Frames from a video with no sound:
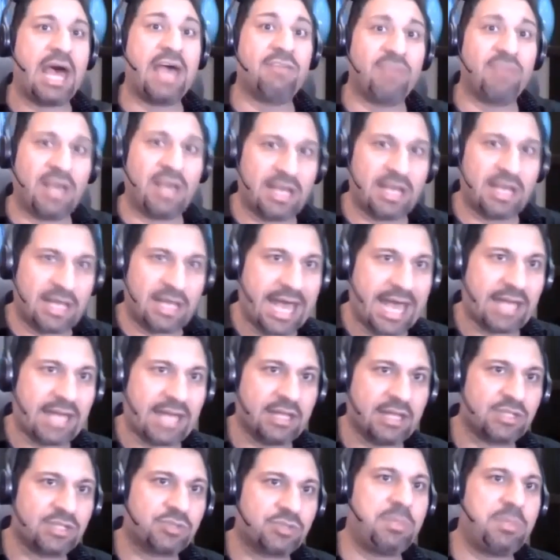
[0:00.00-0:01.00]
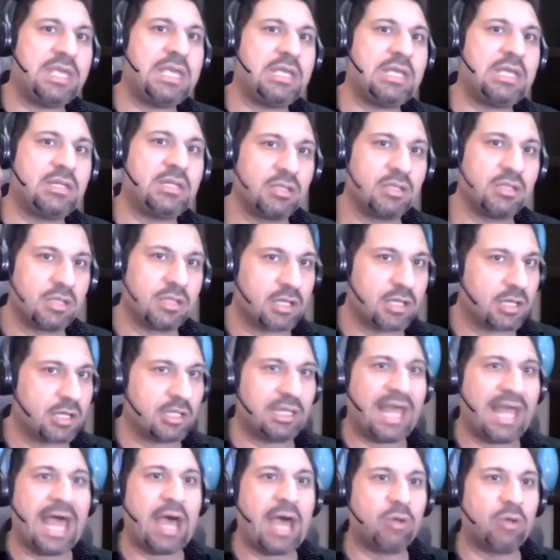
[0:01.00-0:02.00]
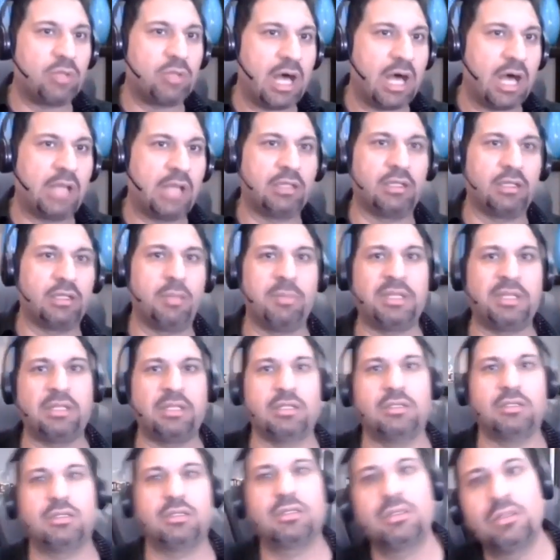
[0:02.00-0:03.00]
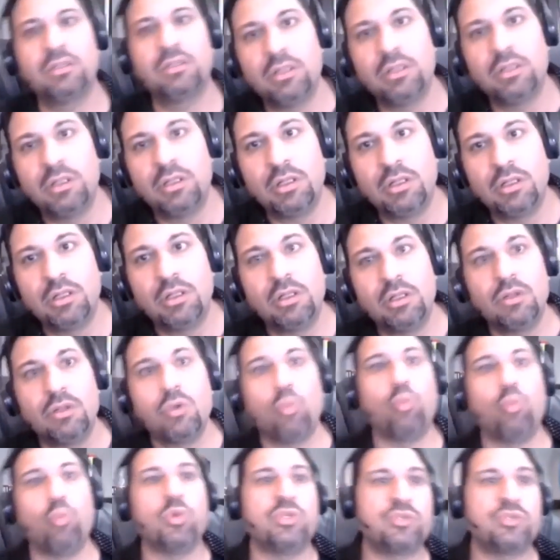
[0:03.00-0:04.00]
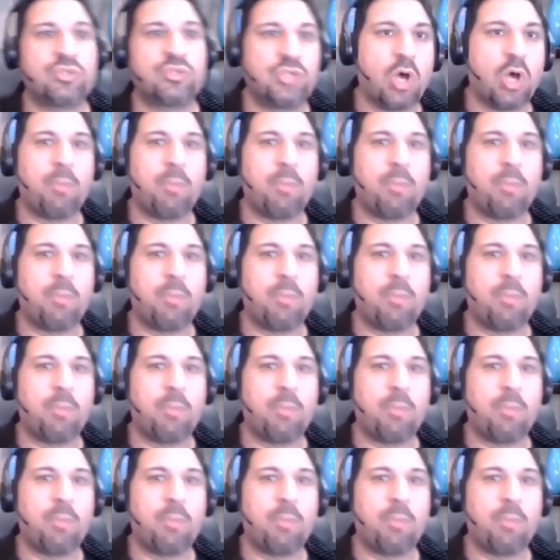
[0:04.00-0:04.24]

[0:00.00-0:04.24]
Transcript: live at a speed, cloud, unlimited with